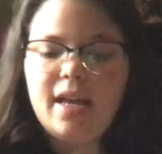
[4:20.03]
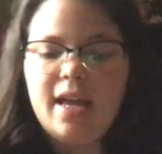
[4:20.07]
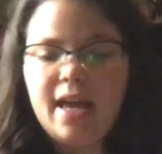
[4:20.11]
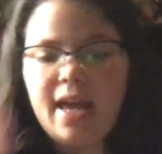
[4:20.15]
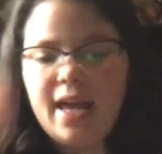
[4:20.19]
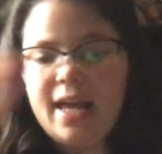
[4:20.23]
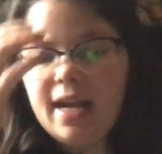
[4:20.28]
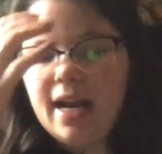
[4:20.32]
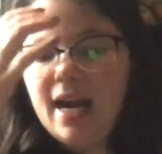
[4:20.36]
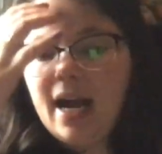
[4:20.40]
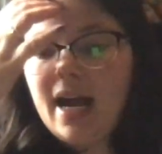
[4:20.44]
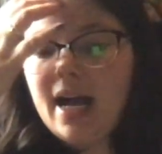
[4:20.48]

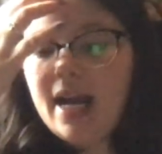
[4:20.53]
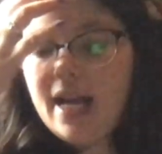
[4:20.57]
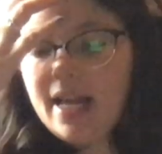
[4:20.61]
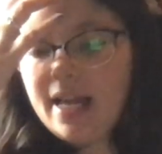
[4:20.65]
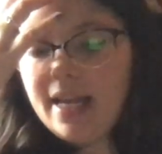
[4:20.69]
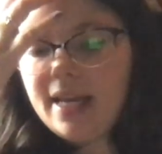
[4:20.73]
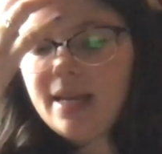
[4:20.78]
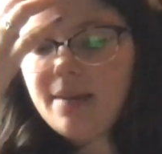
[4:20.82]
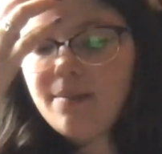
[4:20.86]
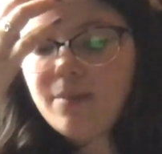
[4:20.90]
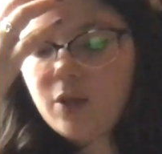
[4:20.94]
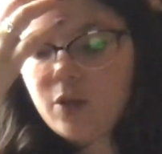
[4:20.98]
And
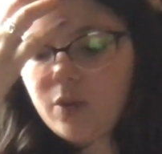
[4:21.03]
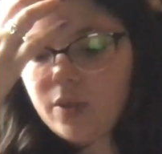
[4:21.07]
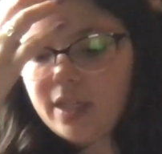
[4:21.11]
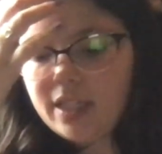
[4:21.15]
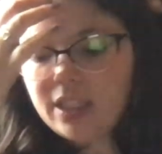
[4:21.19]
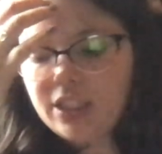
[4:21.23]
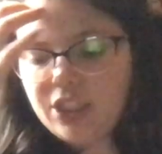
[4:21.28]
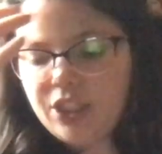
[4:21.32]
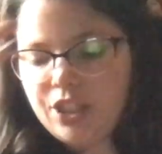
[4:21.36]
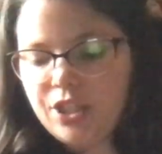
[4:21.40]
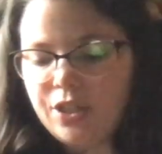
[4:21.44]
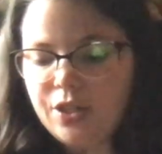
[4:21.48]
I am
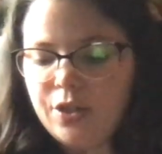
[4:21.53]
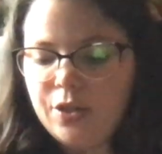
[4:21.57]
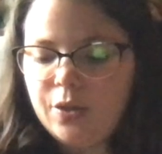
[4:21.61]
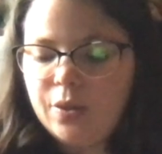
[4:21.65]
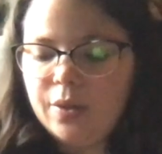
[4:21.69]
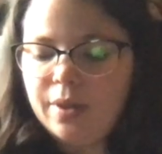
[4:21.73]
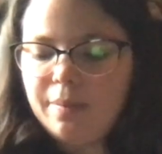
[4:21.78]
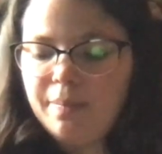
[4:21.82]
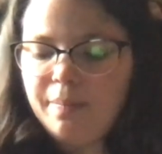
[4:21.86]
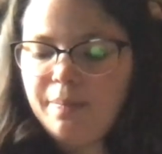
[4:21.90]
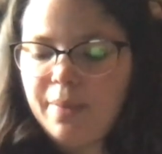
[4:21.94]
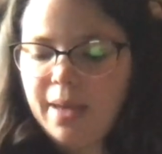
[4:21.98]
going
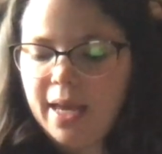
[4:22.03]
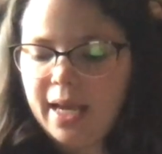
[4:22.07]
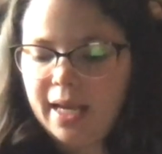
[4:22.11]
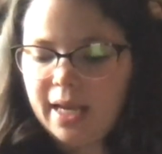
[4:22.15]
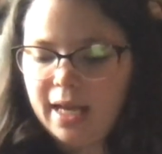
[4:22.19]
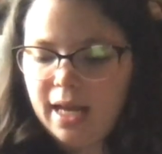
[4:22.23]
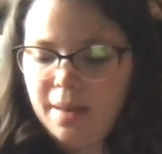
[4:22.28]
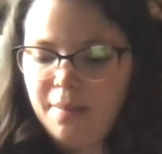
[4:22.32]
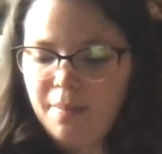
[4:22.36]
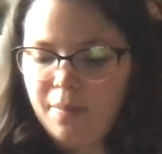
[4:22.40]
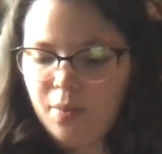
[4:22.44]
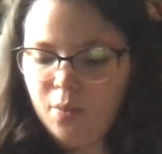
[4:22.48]
to pick
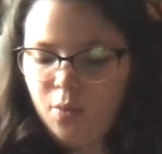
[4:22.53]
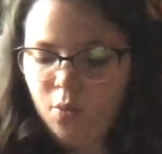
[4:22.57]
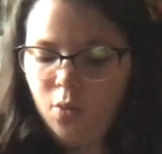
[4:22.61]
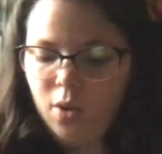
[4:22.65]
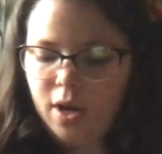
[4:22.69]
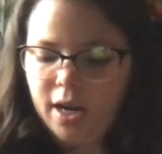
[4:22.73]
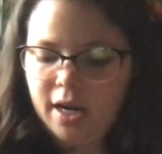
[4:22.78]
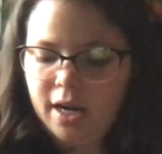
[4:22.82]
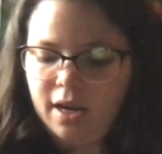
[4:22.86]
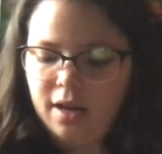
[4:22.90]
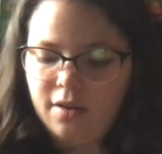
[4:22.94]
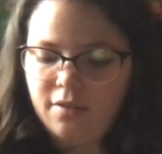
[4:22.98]
up
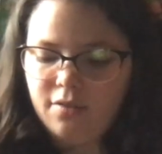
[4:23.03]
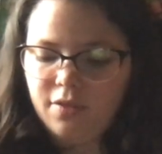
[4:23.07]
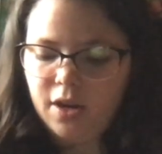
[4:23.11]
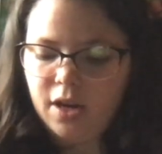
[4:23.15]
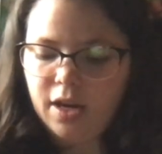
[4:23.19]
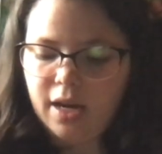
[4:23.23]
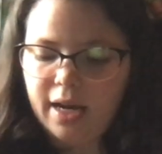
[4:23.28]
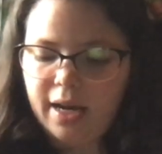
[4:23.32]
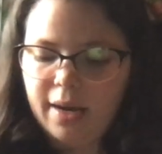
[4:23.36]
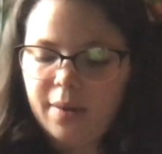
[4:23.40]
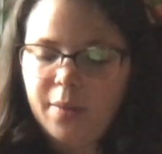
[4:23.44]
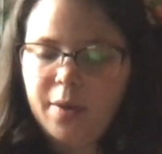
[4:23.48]
one of
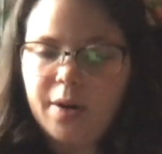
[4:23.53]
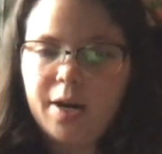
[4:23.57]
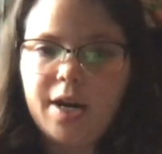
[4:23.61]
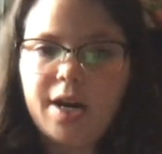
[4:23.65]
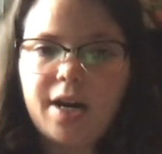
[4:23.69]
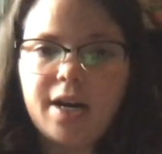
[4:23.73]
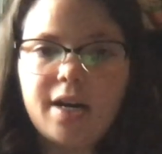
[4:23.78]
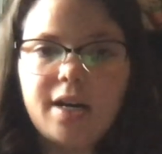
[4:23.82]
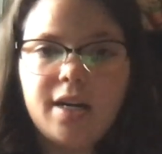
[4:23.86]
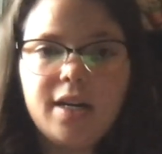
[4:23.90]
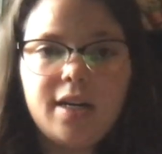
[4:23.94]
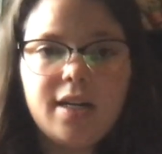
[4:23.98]

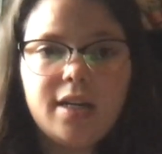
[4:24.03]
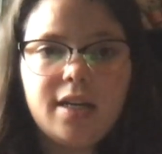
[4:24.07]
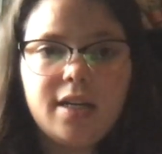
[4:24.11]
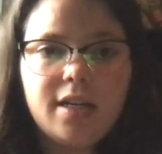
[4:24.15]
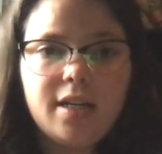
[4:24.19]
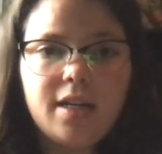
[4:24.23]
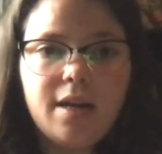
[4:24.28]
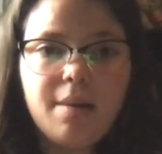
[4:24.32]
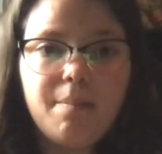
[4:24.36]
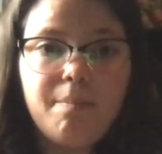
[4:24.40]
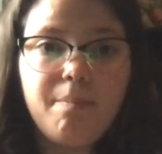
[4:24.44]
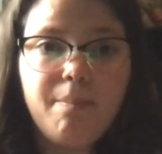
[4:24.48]
our
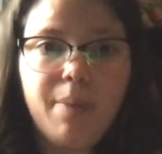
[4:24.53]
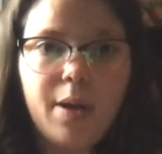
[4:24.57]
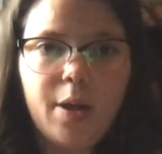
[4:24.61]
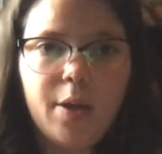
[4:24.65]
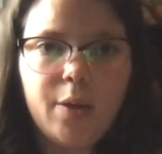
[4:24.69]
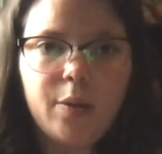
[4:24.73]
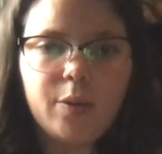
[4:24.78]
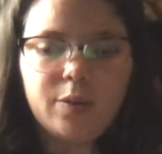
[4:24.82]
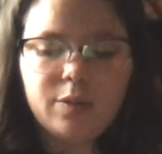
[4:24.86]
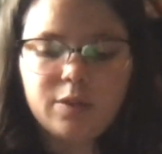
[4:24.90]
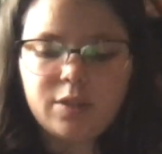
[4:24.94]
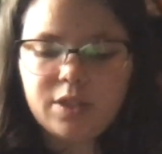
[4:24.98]

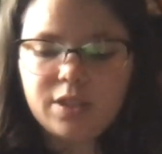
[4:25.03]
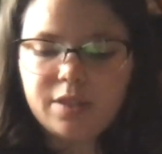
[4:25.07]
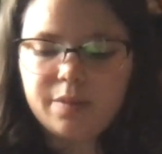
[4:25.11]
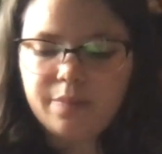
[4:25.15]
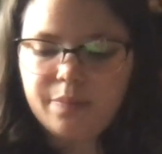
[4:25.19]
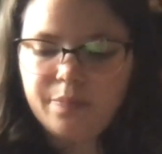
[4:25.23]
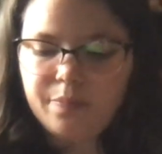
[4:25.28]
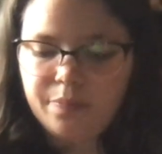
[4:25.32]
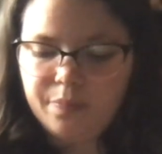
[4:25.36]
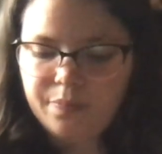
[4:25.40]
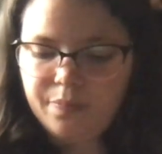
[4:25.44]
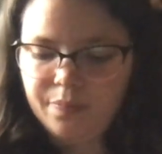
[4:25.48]
bones.
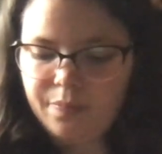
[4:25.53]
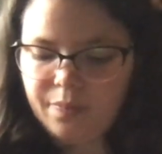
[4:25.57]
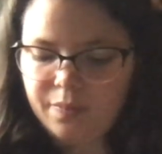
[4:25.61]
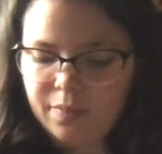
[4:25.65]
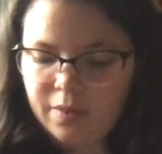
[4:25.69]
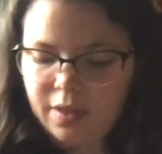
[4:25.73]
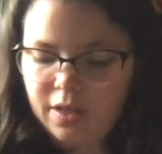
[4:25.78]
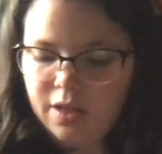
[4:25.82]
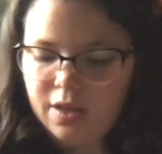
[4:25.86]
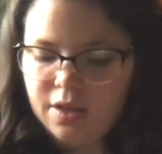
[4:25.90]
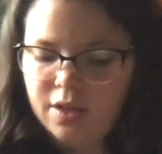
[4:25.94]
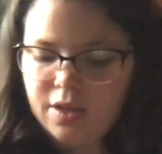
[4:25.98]

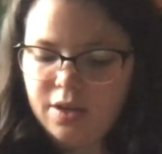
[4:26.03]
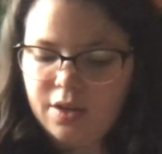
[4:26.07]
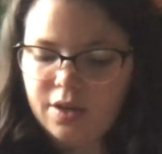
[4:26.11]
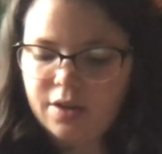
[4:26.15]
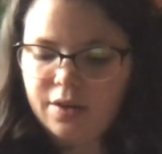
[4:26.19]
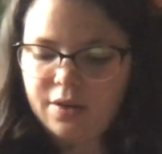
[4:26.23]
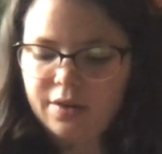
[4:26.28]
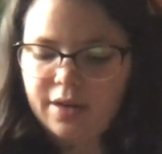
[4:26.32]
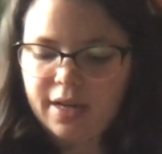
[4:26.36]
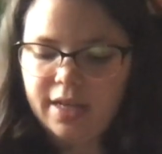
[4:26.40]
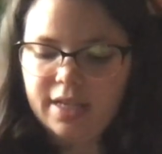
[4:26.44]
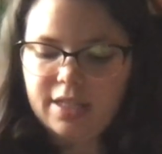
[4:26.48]

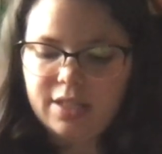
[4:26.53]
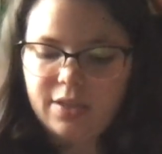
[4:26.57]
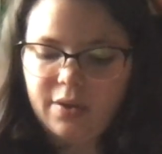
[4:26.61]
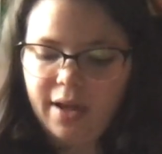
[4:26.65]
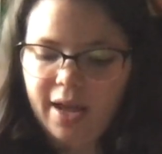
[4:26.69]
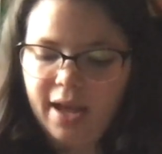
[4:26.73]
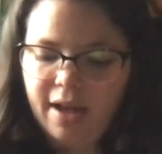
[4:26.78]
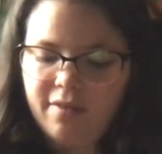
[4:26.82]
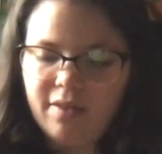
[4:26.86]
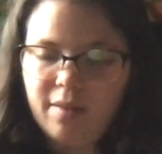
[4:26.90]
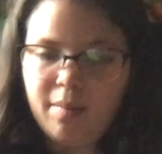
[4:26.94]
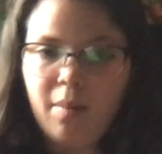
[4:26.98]
All right, so I
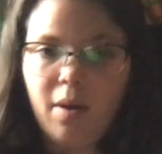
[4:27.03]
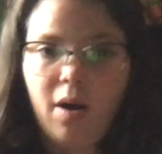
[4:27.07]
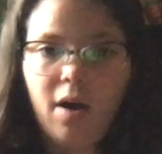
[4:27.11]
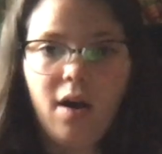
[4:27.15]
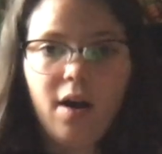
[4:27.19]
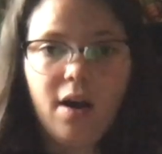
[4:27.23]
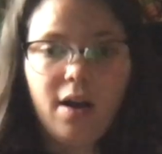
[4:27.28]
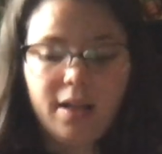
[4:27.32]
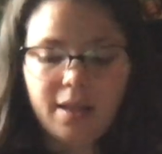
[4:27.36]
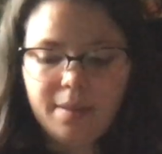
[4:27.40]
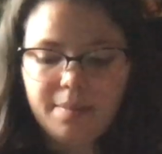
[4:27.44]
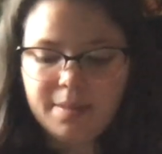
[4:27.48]
have them
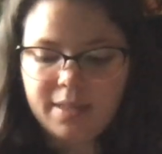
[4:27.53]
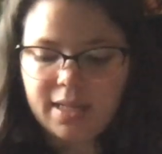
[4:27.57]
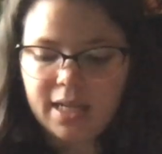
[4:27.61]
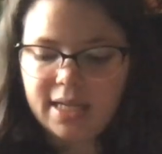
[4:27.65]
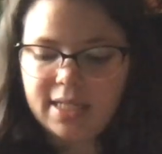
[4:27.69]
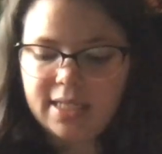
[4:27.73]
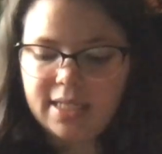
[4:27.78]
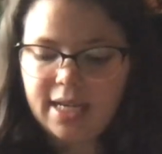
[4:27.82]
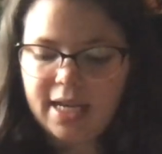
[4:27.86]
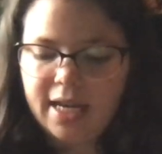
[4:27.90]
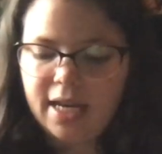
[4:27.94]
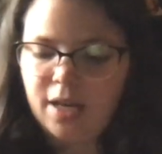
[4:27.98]
all
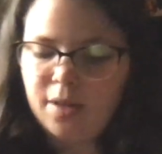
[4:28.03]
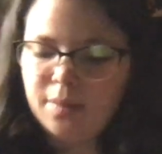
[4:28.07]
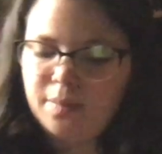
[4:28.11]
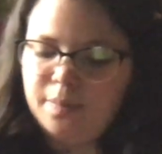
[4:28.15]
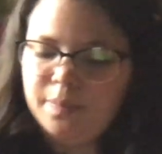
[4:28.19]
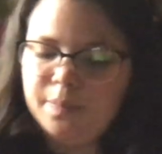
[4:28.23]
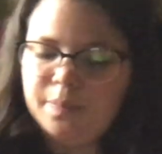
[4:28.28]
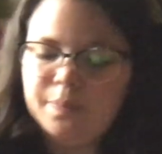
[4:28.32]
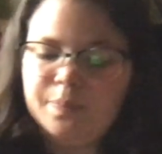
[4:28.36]
upside down.